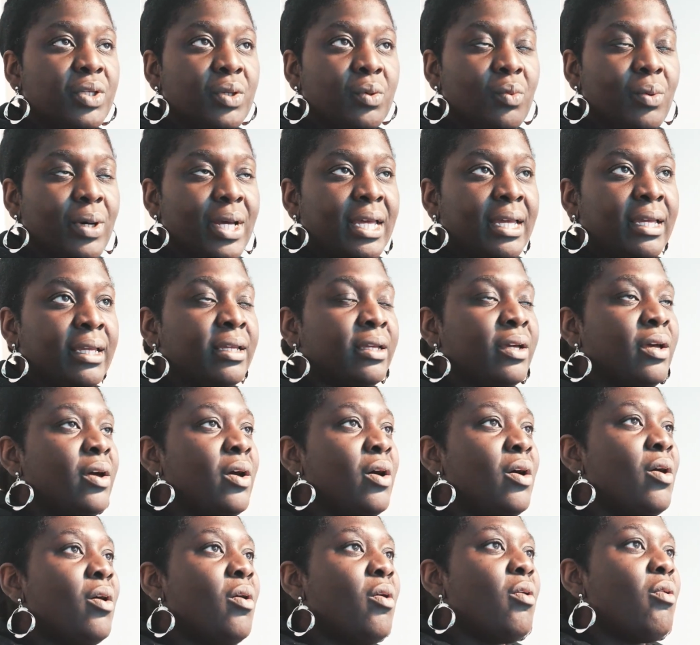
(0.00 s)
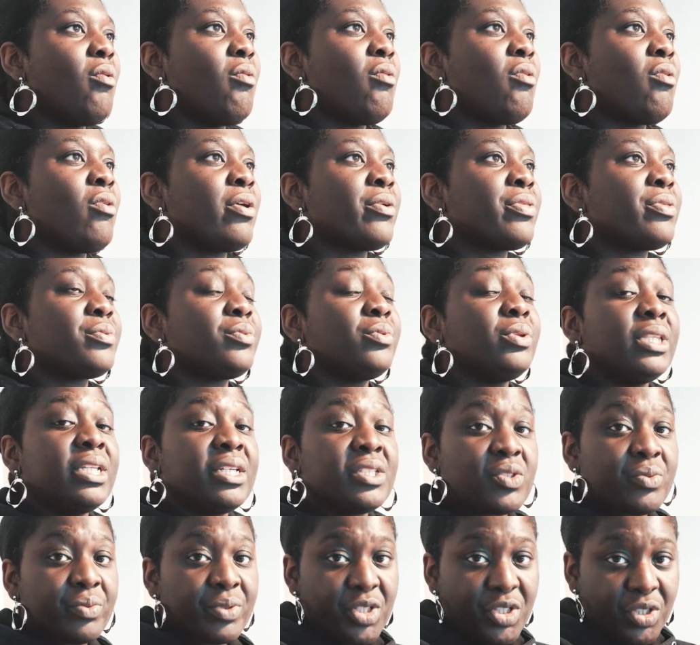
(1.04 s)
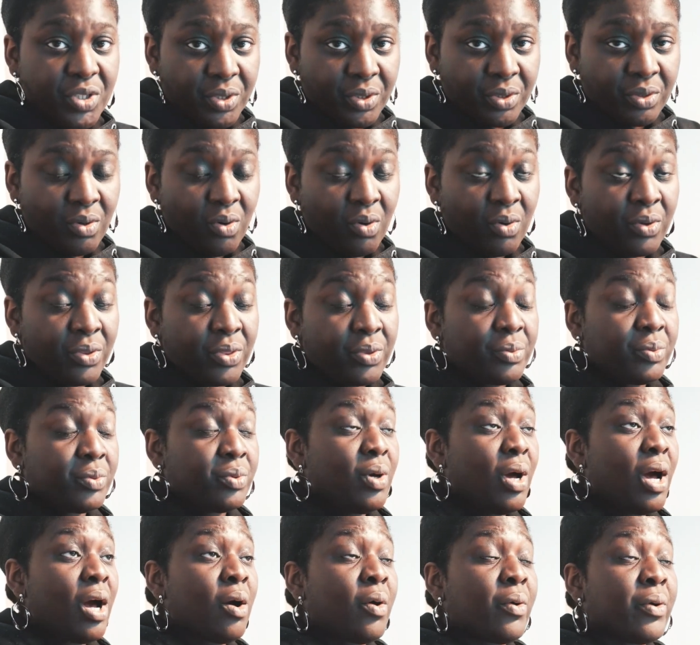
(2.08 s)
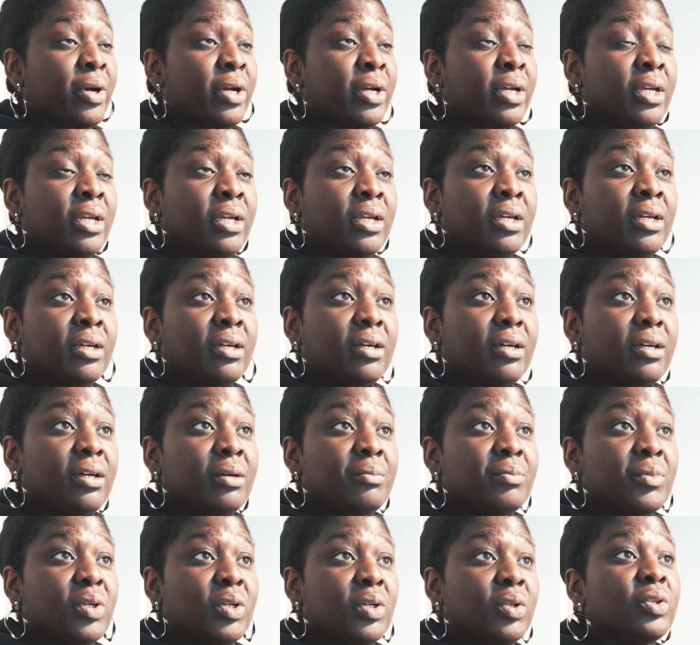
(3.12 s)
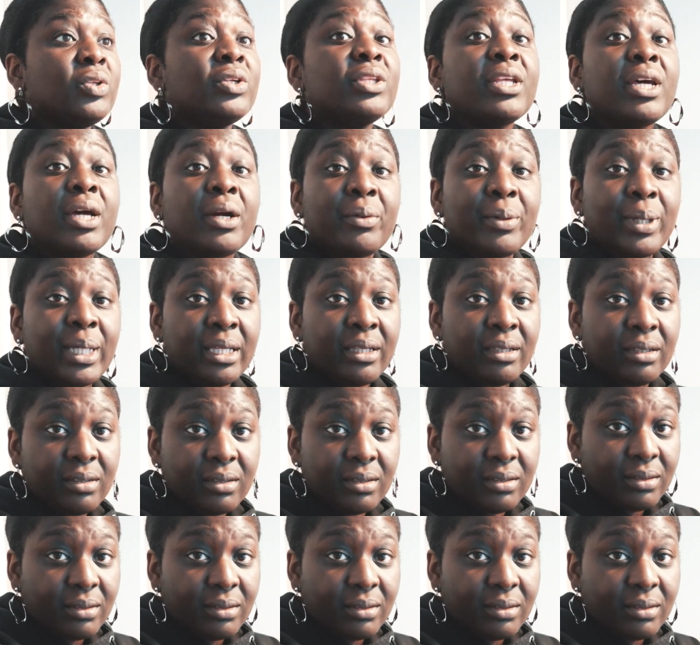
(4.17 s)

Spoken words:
way, or through literature, or through our culinary